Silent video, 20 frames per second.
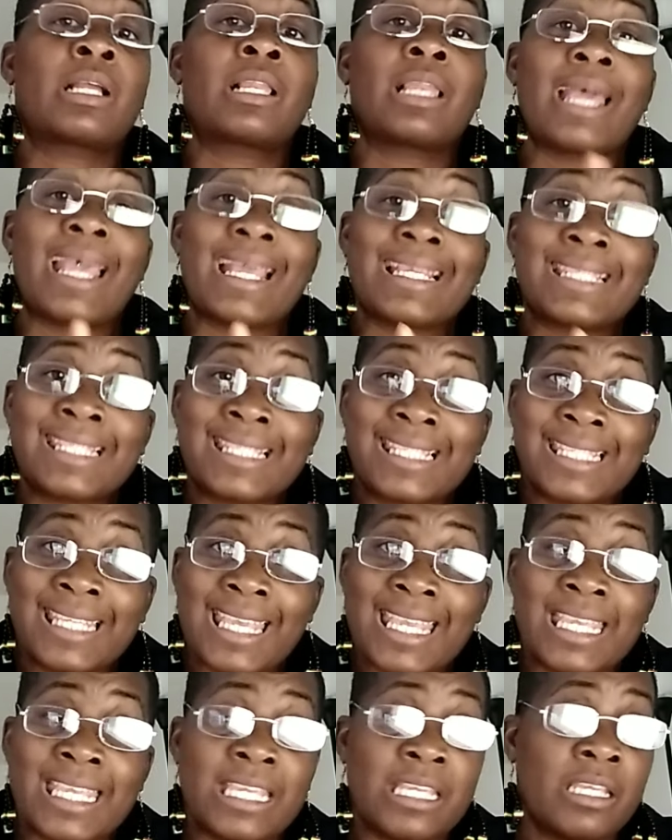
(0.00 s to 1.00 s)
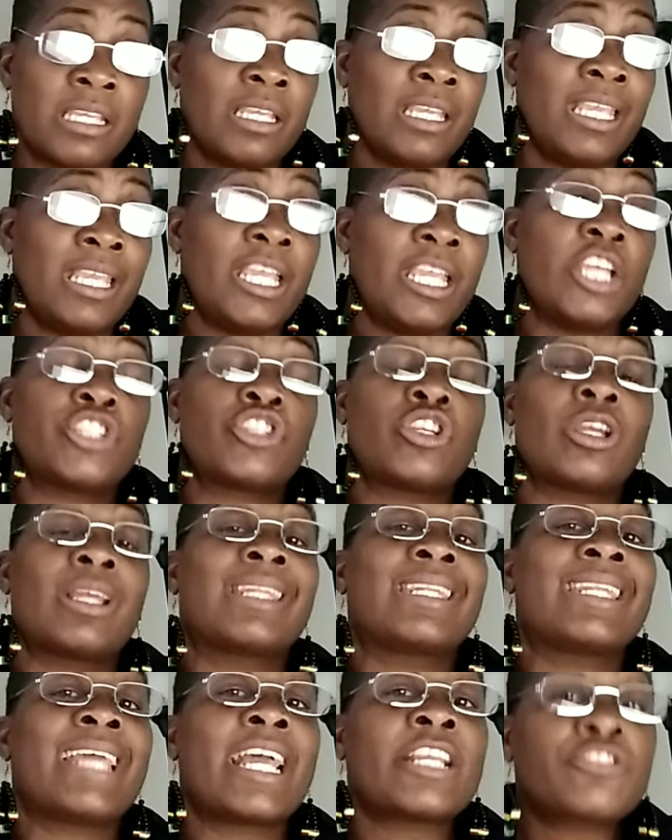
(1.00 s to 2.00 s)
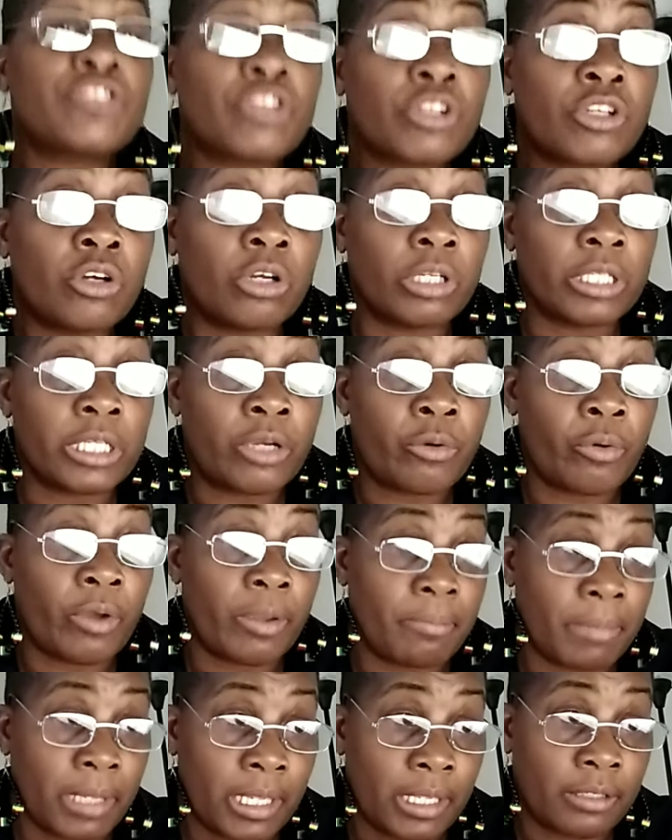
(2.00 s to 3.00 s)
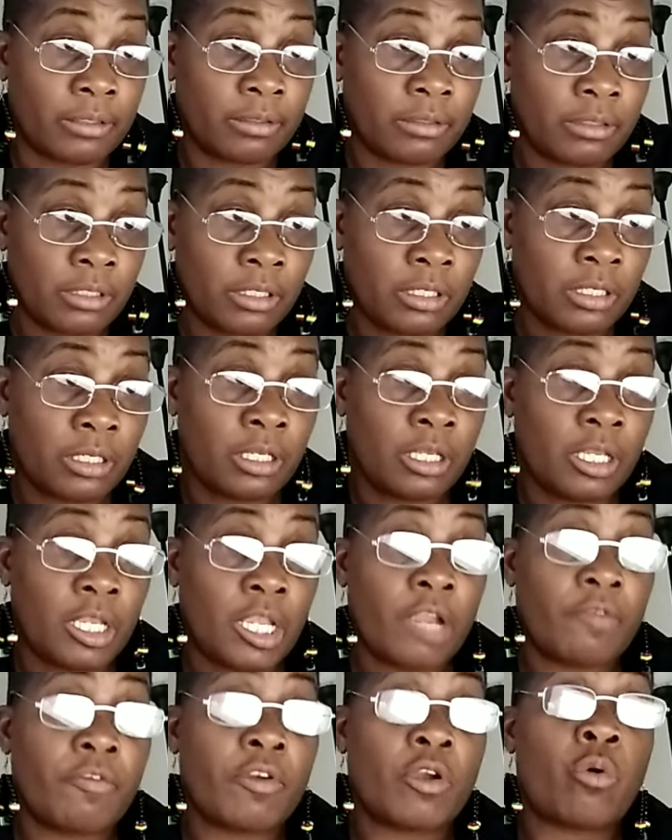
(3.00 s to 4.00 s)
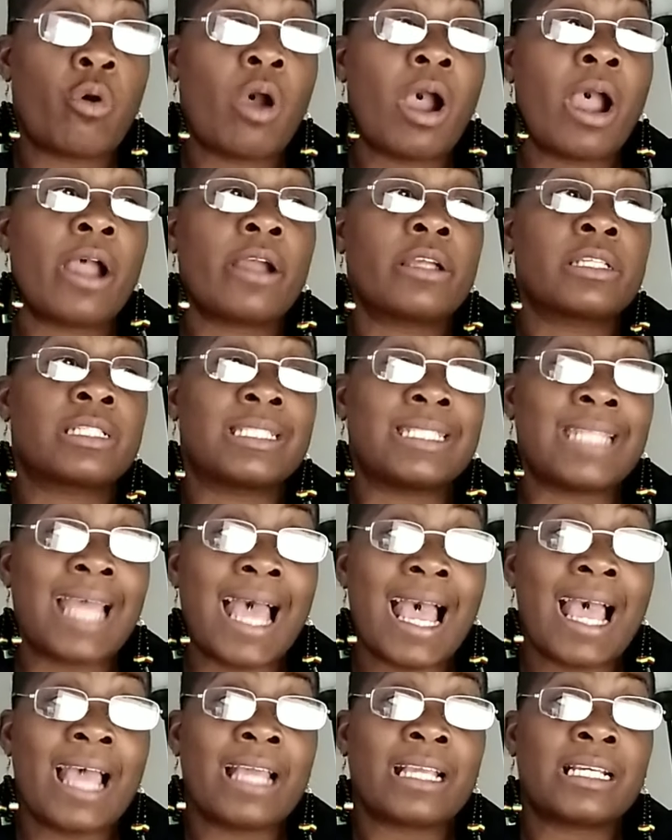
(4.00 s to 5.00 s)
Your radiation are present in patients injected with radioactive dyes,